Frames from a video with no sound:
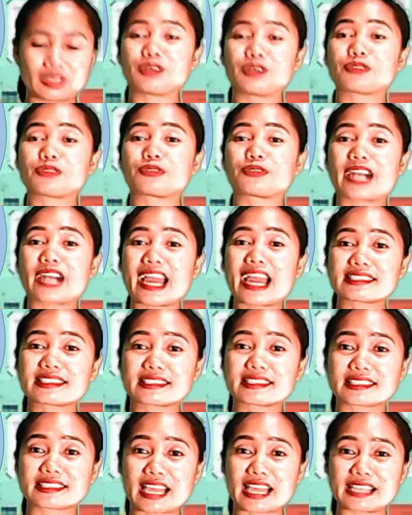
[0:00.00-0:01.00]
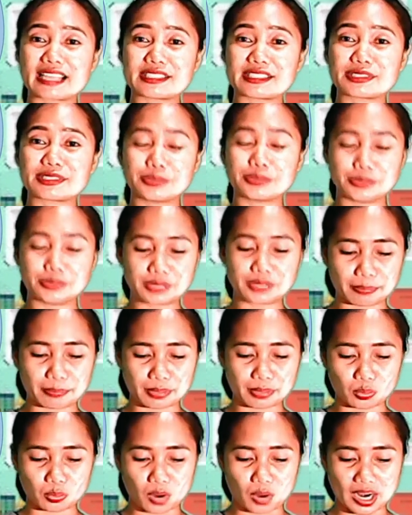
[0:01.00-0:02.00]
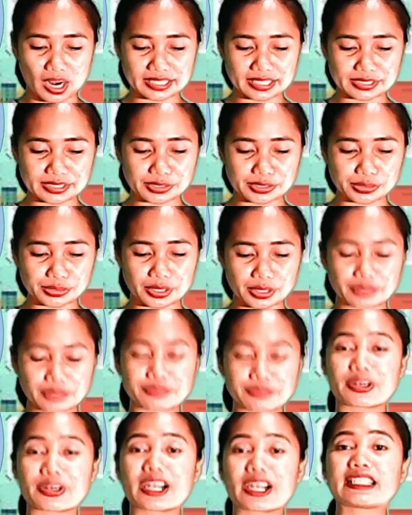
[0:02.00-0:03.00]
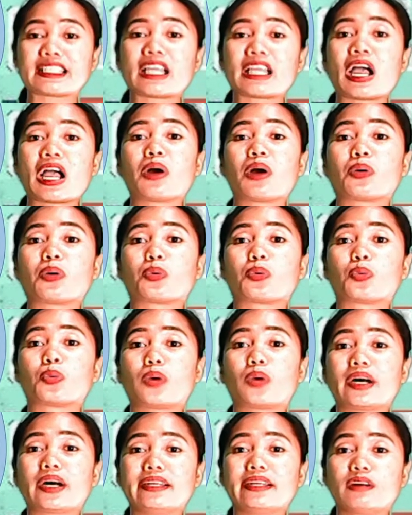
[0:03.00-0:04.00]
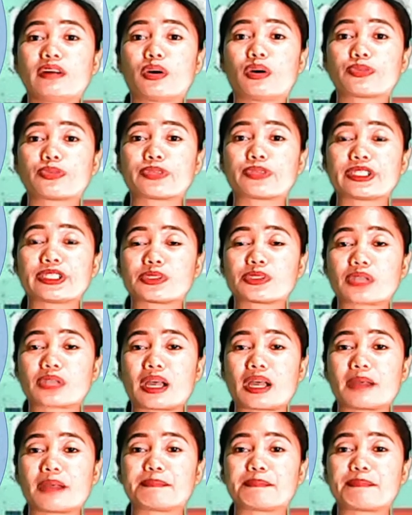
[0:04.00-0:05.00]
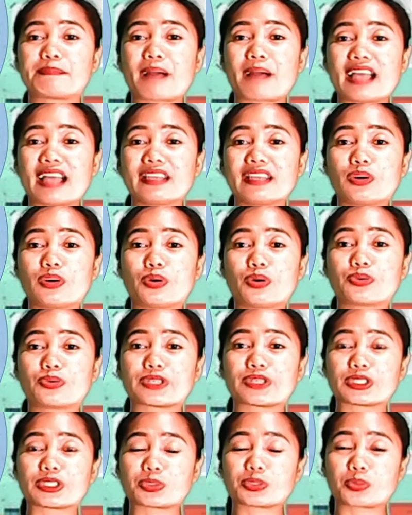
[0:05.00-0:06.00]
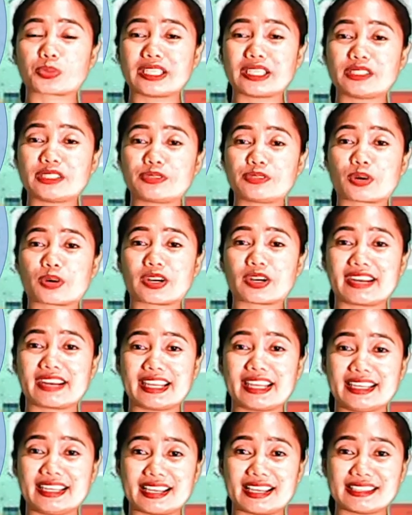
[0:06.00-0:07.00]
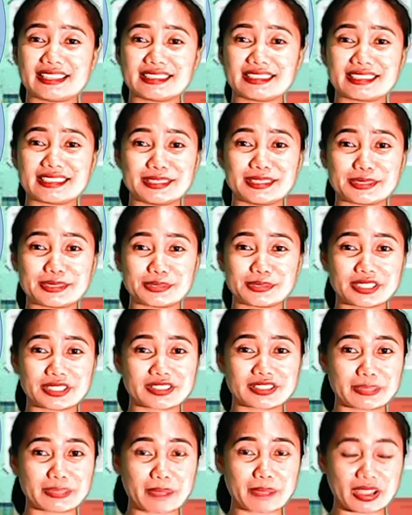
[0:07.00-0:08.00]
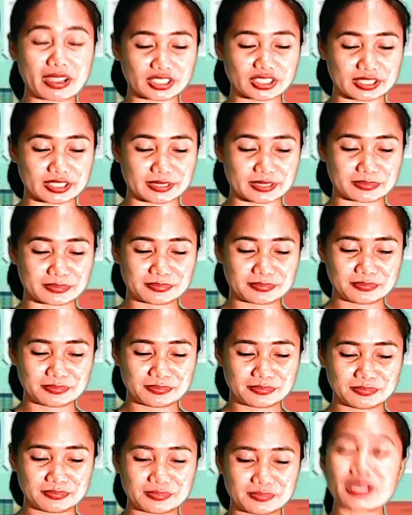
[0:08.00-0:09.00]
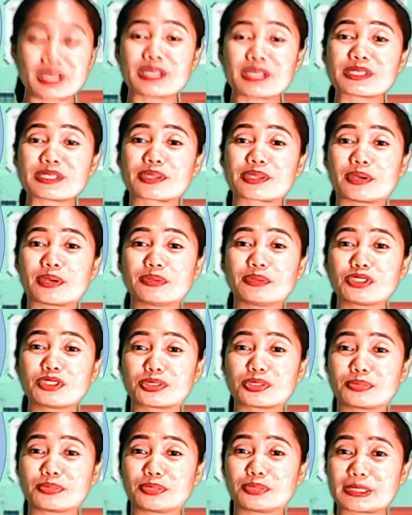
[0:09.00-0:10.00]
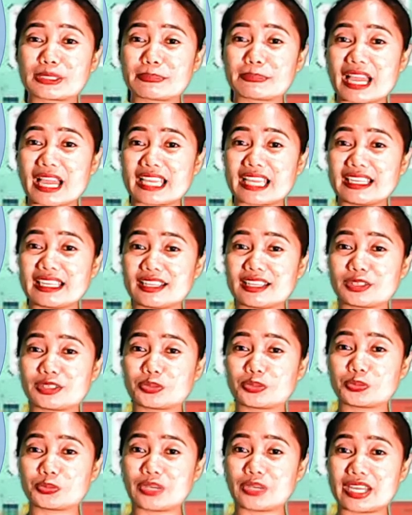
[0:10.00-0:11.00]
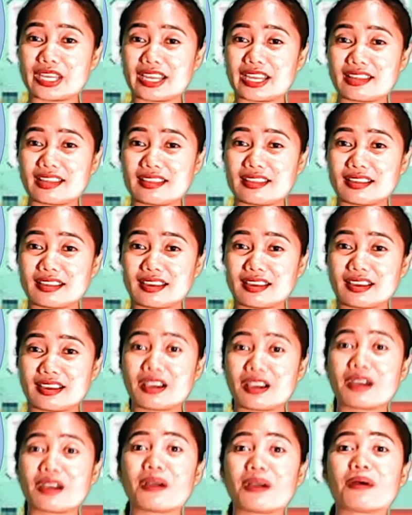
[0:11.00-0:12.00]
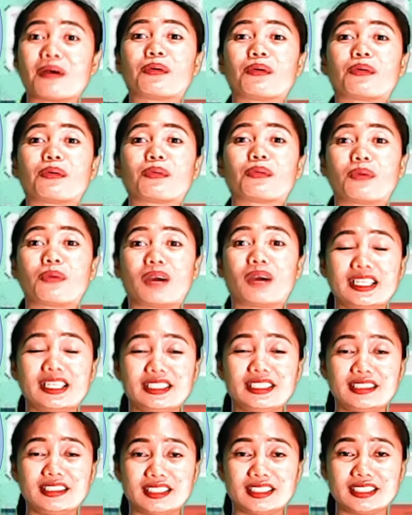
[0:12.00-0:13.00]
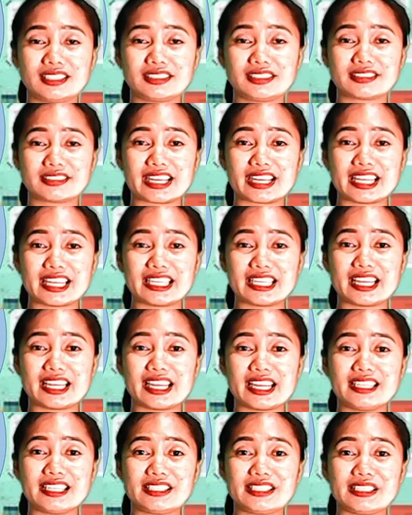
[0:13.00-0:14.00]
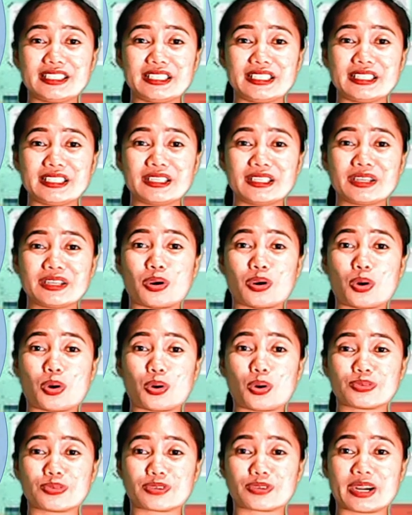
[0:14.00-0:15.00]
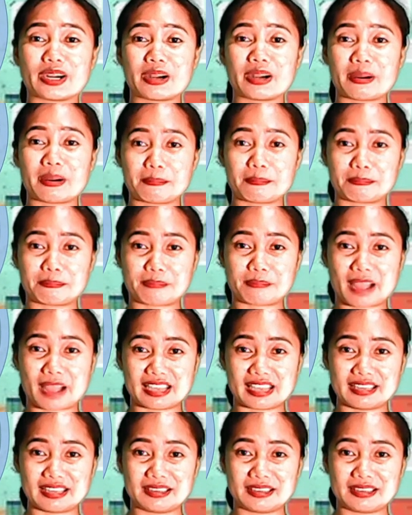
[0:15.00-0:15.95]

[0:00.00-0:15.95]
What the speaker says: For exercise 2, number 1 is to convert 1 over pi over 24 radians into degree measure. So we should multiply it with 180 over pi.